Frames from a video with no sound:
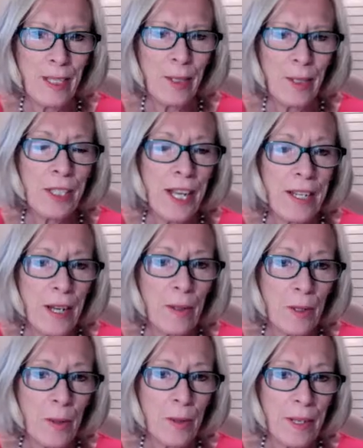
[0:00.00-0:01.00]
do stand
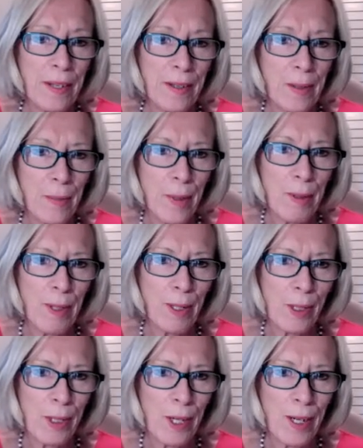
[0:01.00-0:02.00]
out, don't they? The
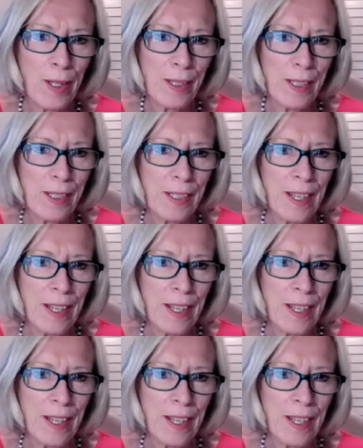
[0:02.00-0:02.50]
permaculture gardens.